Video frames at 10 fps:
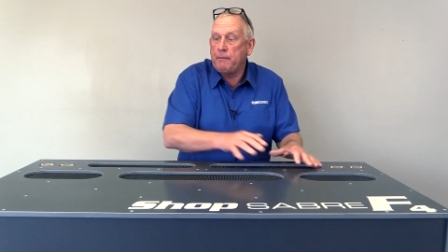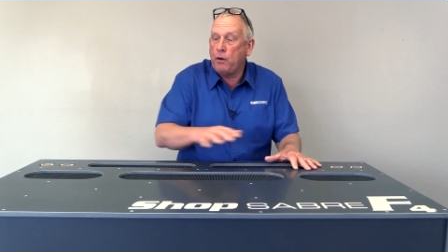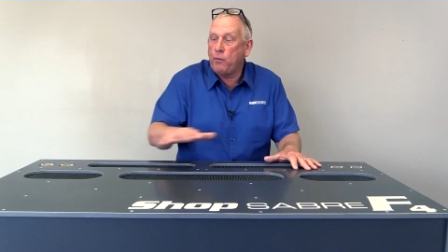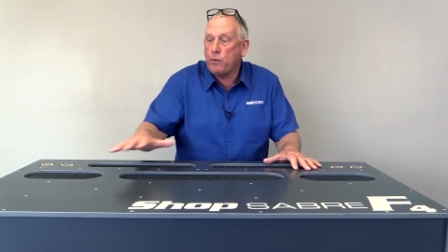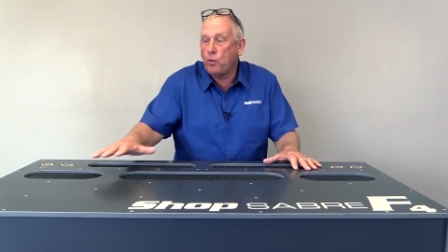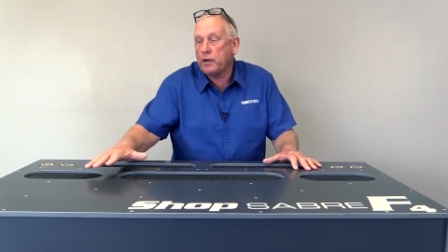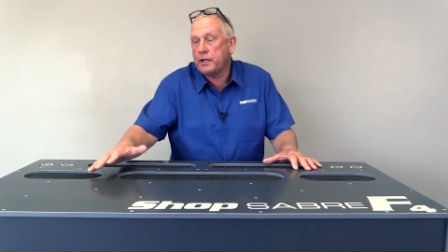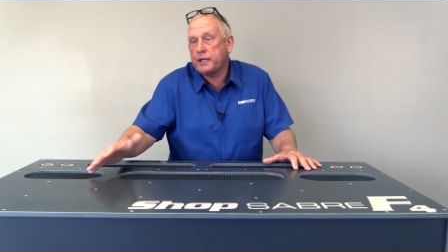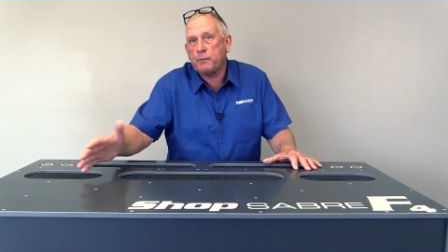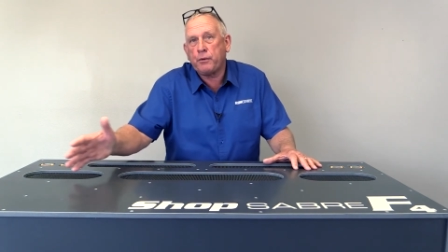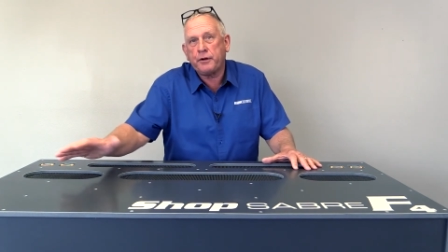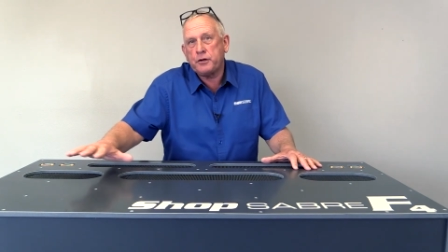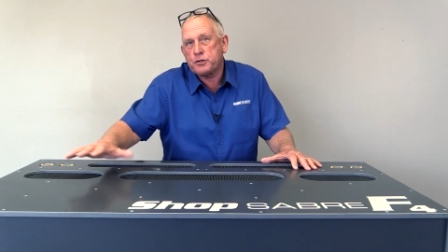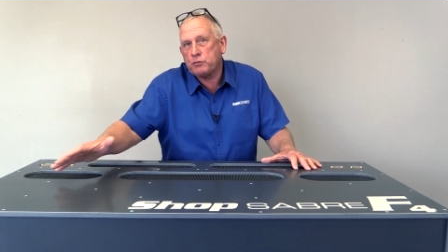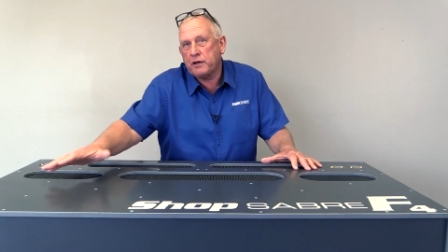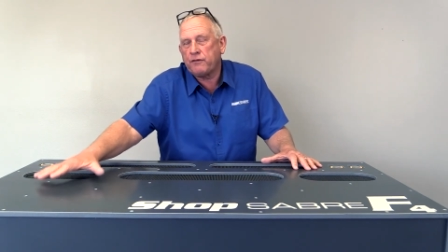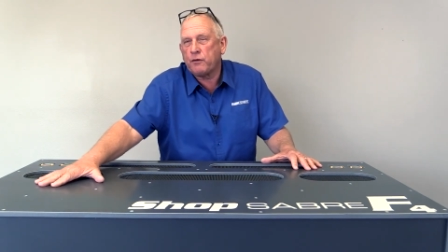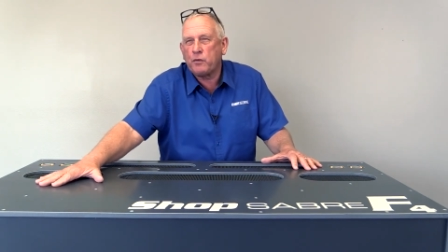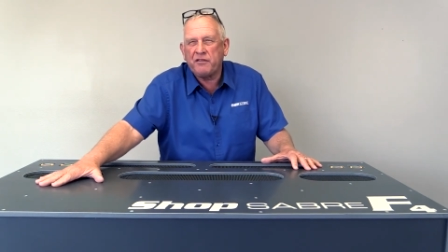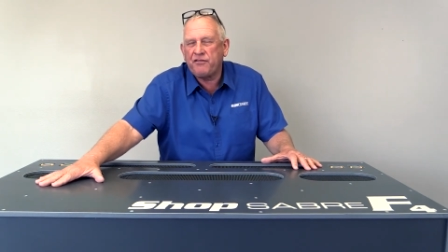but we wanted to produce
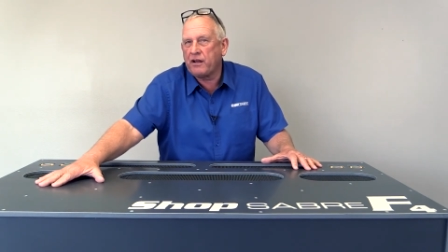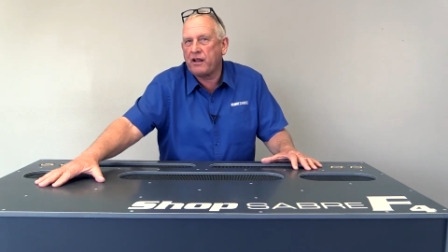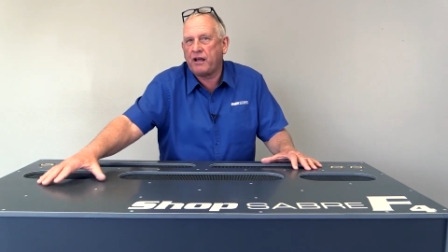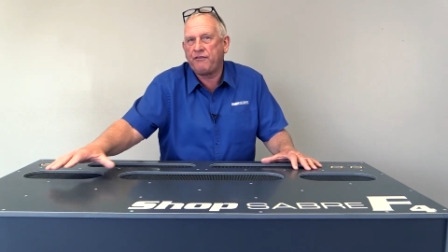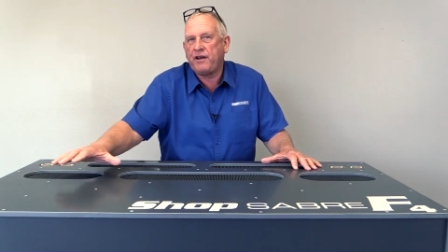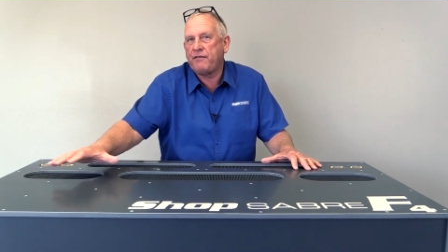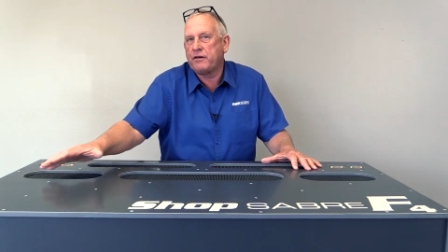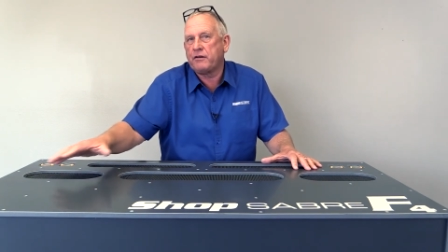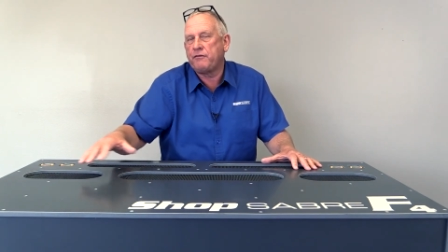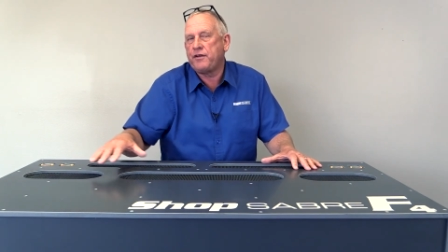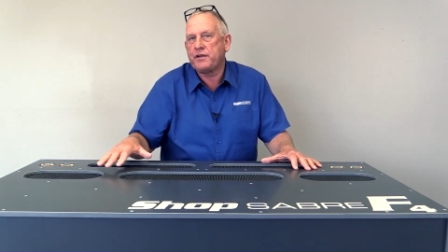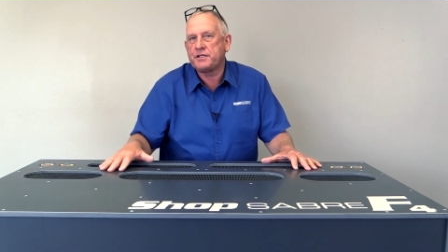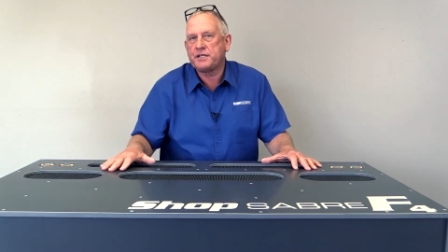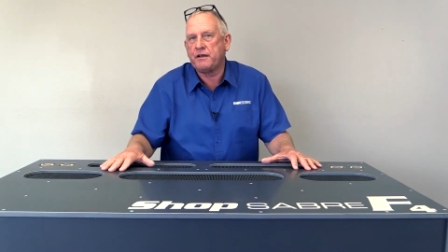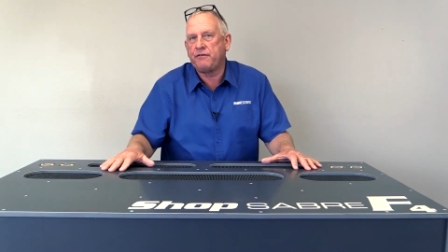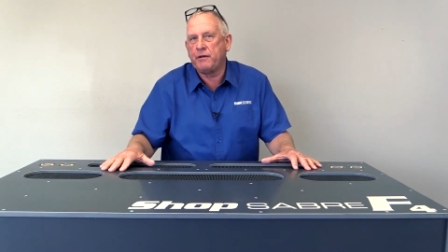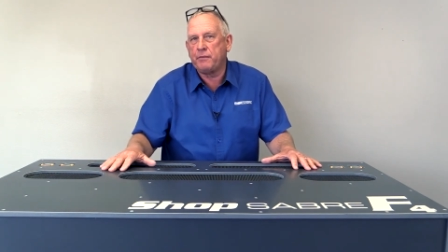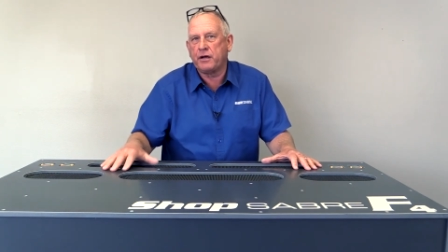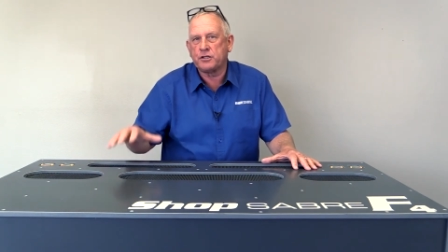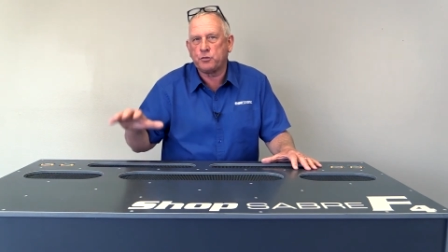roughly, we felt like 550
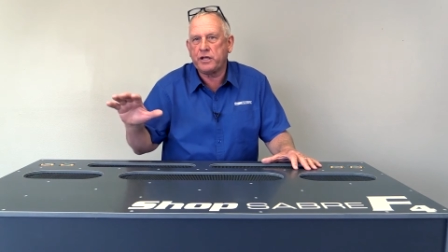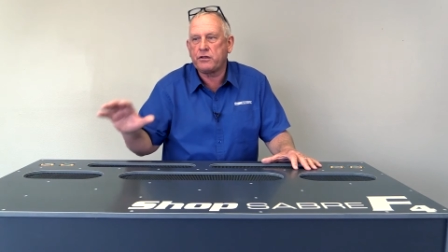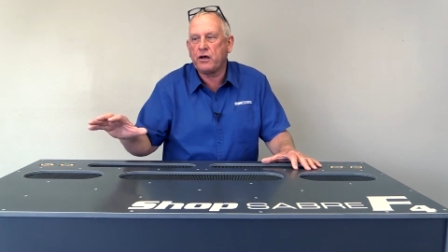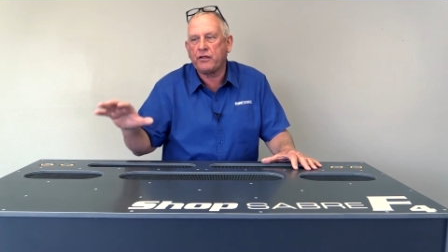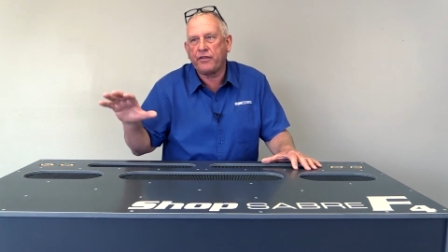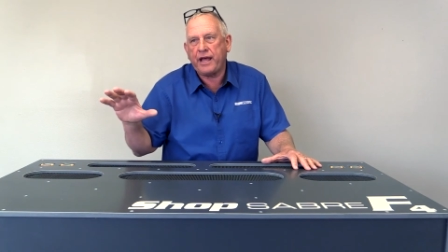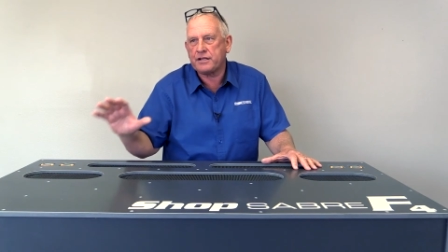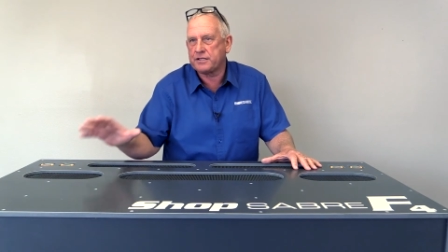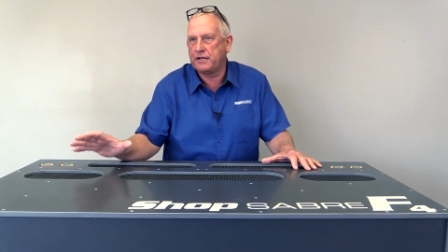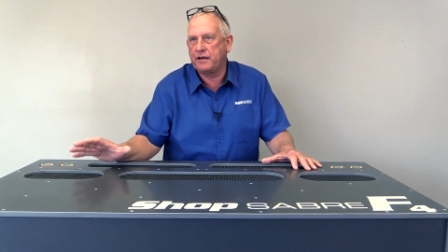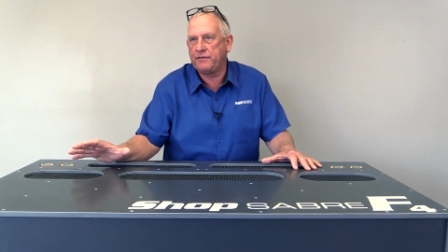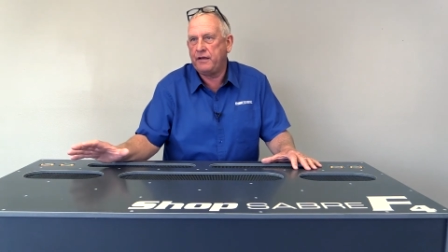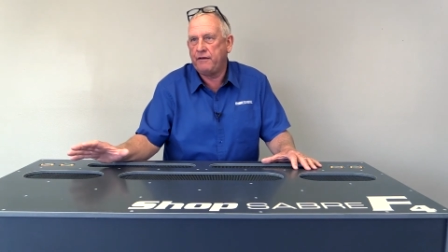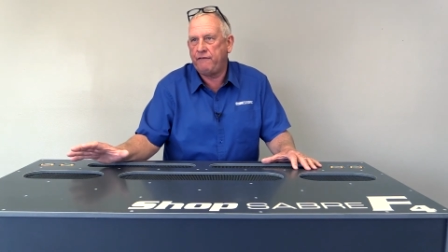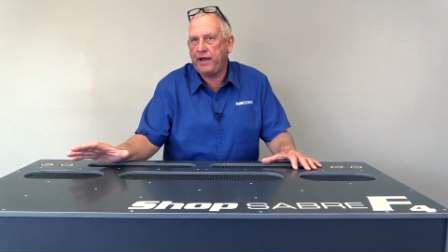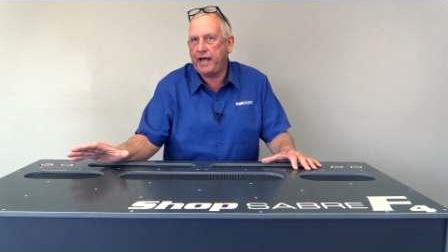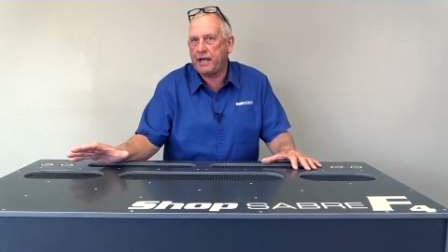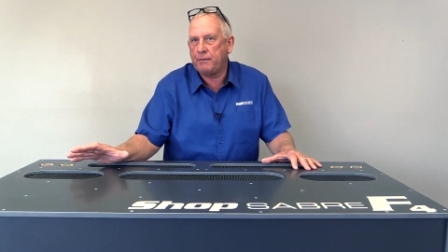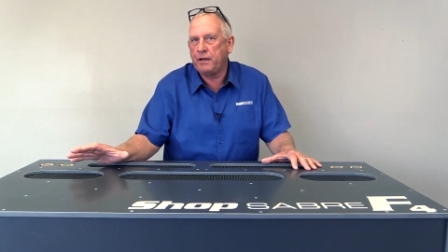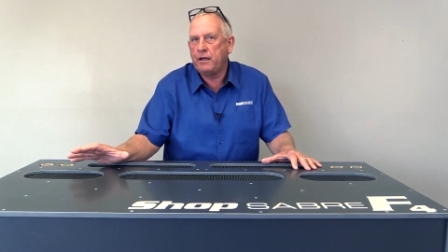CFM because we thought that's enough
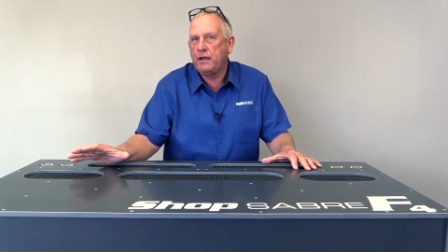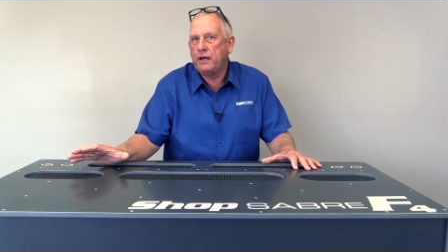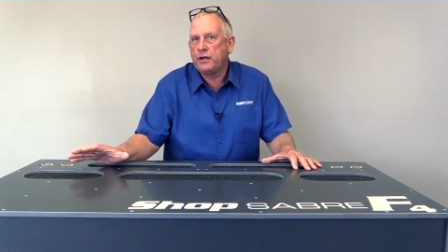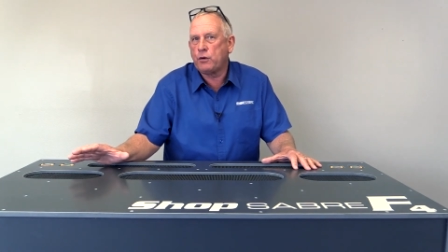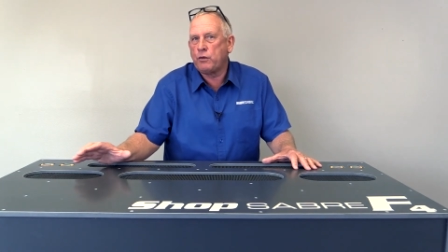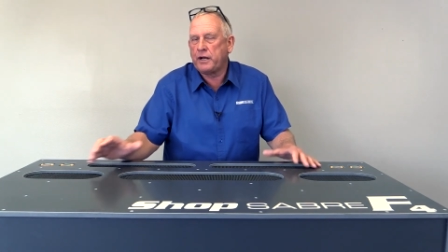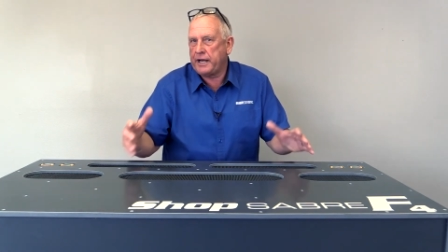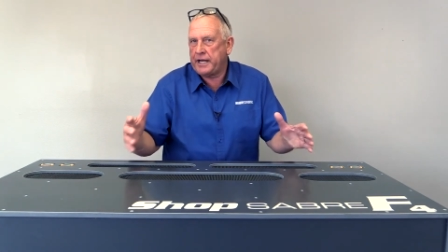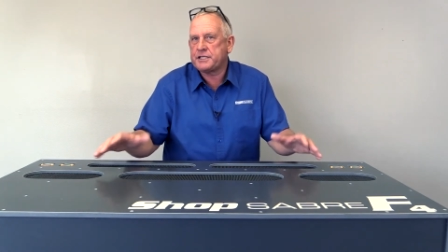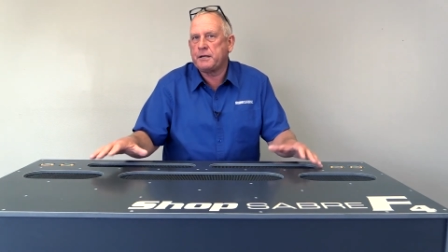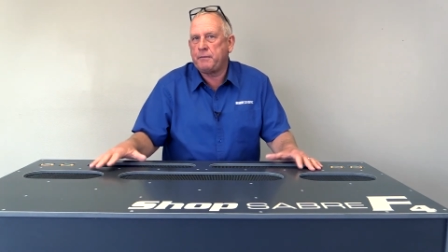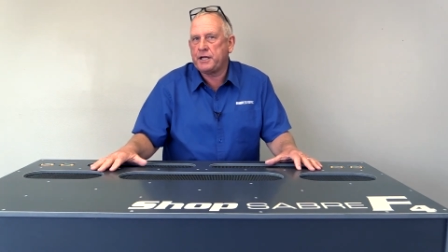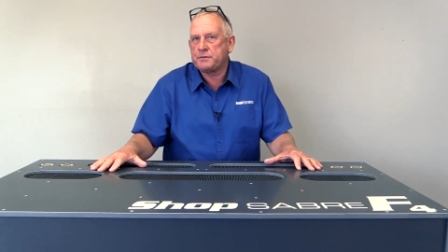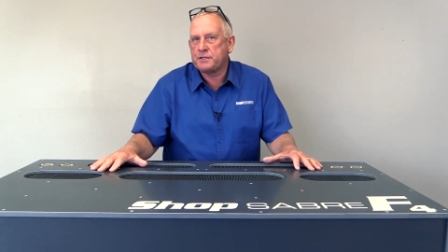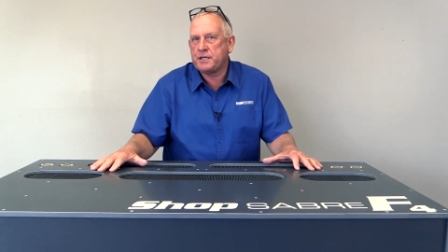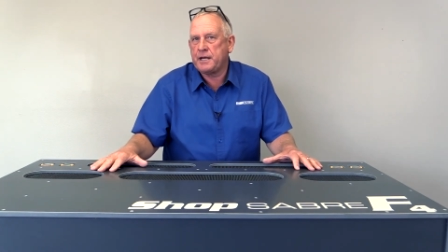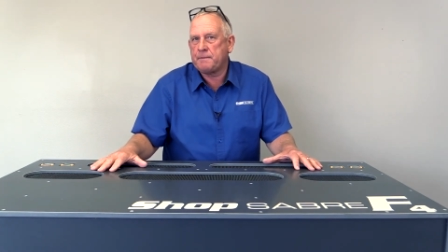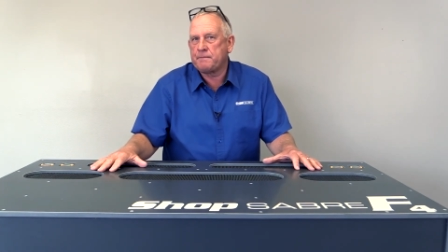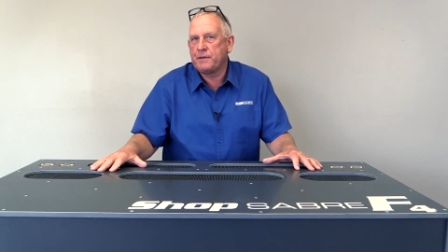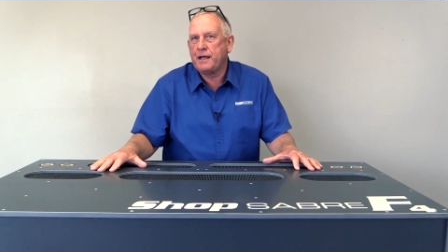vacuum to run a nested base
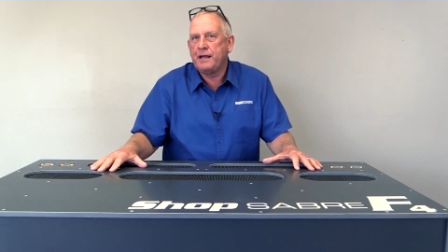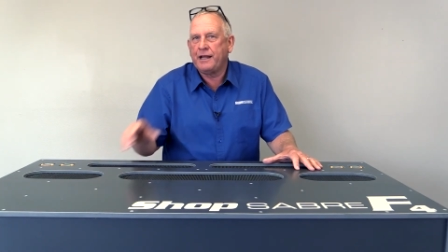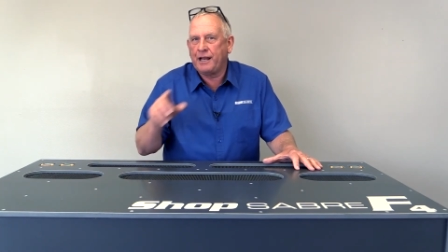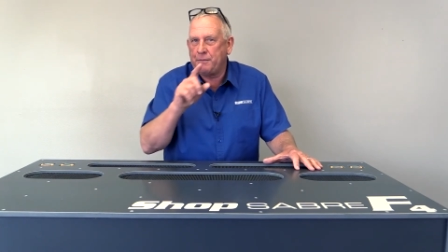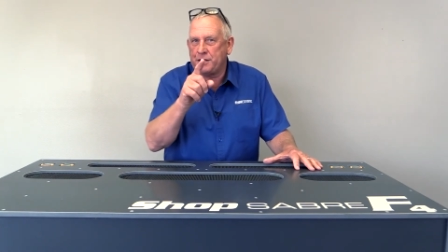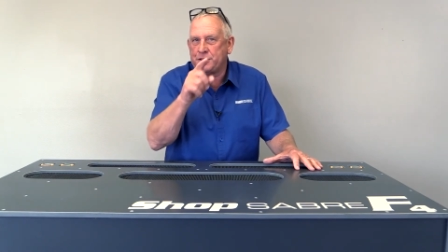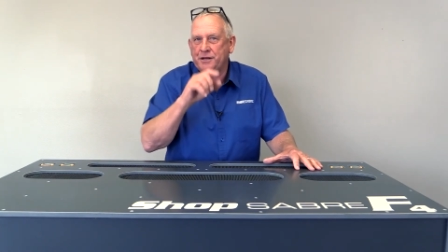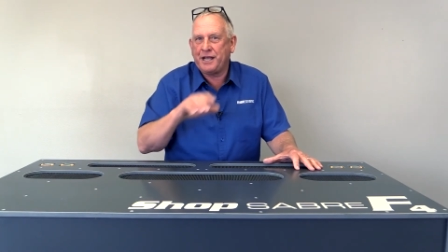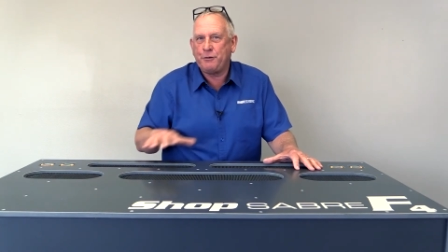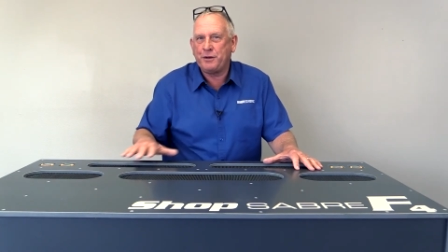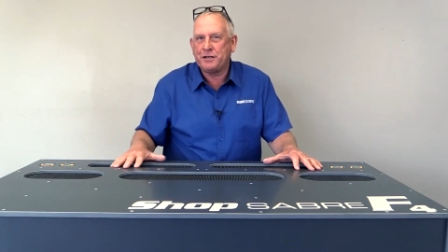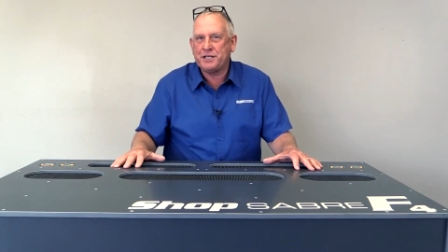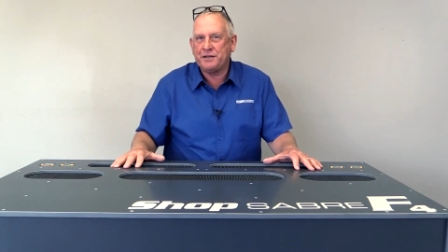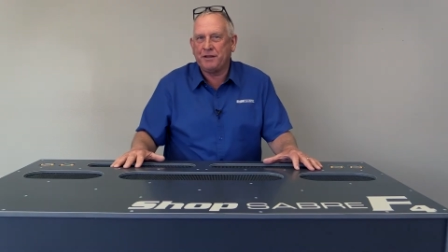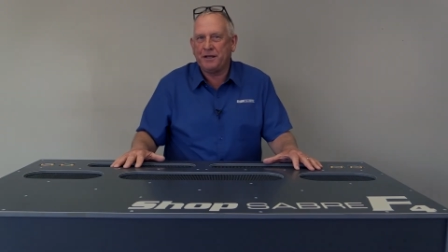machine. Now let me show you how we achieved